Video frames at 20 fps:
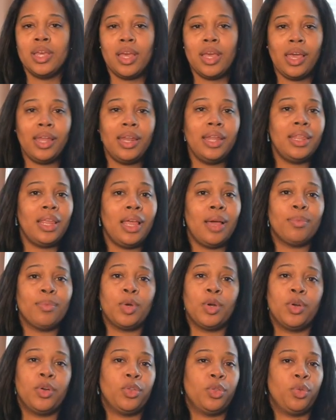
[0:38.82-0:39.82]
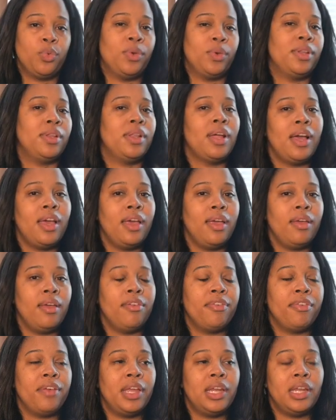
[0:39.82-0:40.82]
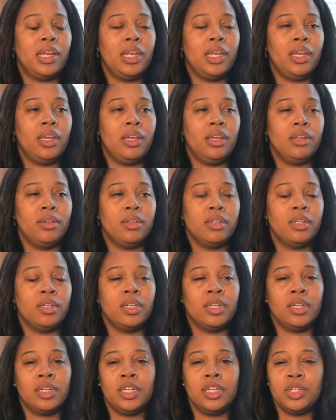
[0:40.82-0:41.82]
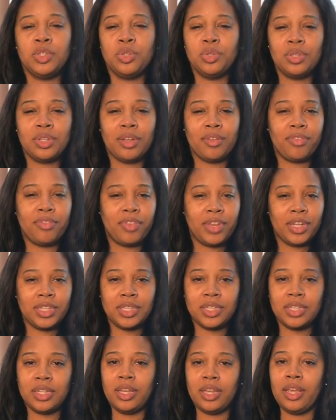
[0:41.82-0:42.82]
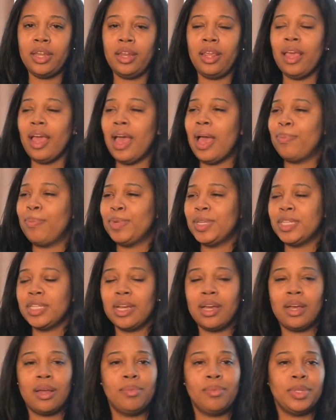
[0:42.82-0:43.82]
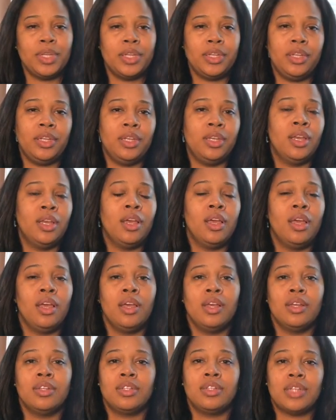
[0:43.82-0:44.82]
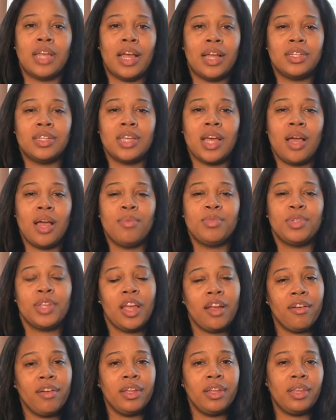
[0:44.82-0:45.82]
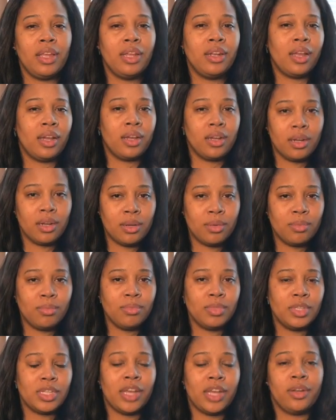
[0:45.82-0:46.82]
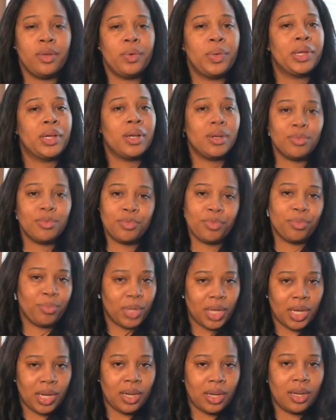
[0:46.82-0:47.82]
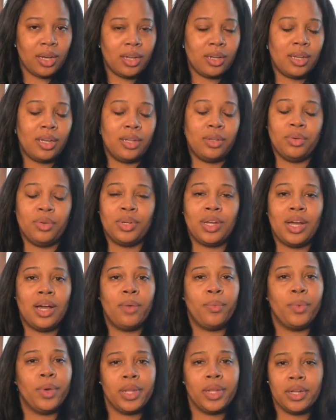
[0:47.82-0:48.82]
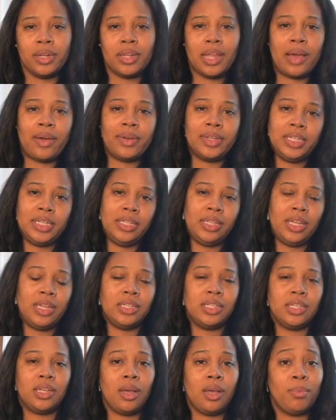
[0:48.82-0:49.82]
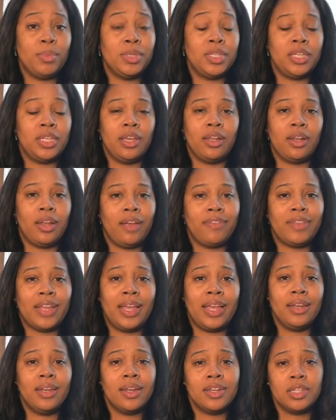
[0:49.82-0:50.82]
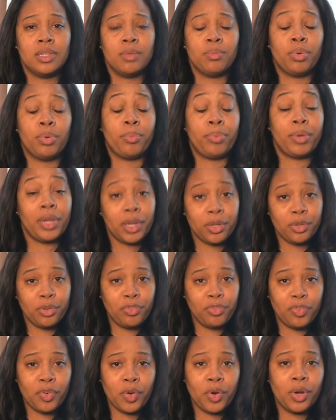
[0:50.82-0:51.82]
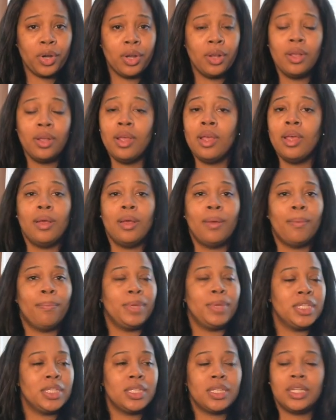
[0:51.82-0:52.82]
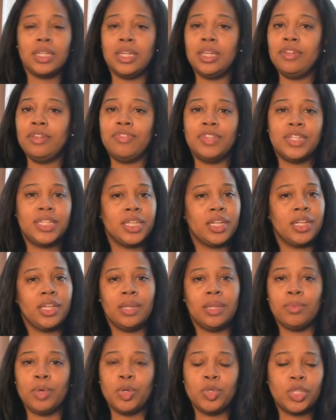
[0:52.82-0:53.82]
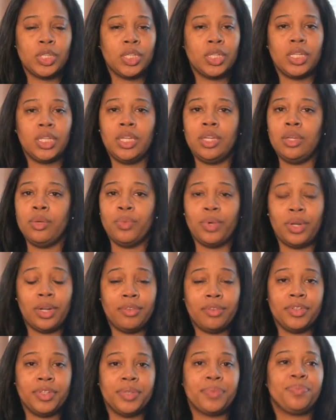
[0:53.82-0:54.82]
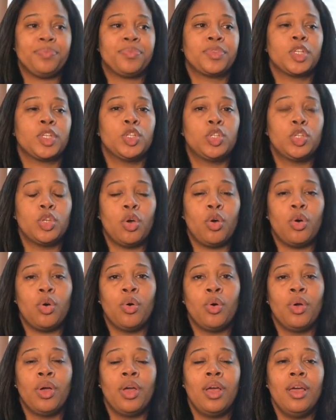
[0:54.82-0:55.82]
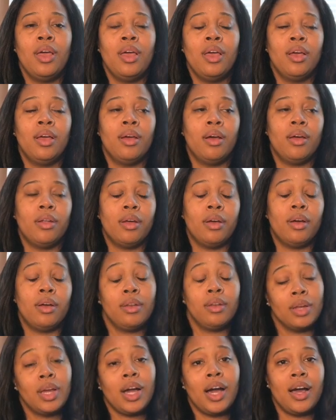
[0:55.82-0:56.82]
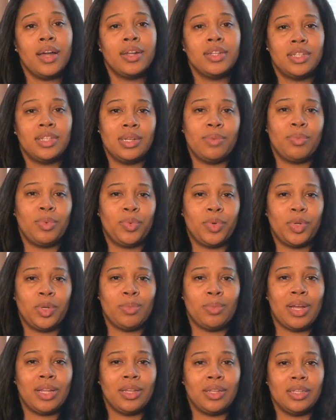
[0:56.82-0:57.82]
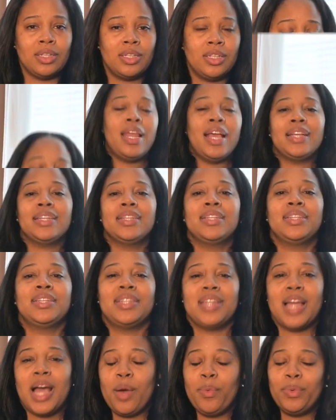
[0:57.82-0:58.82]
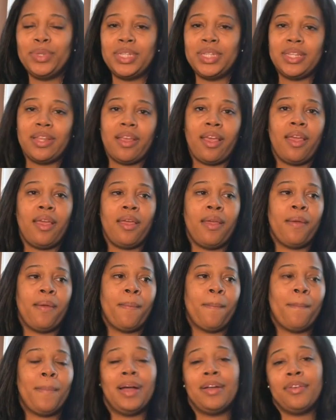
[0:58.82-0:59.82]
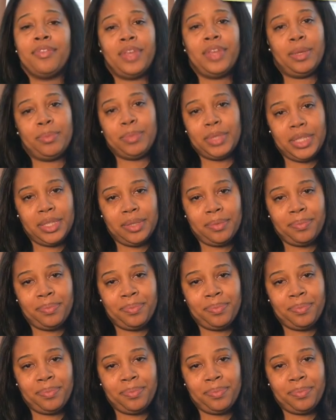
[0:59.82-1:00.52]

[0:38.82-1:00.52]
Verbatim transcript: Anything I'm going through in life, any issues I'm facing, any happy times, any sad times, everything that comes, I know it comes from God. I know God wouldn't allow any things to come into your life that He doesn't prepare you for, mentally, physically, emotionally, whatever. So God is number one on my list. Next, I would say my family.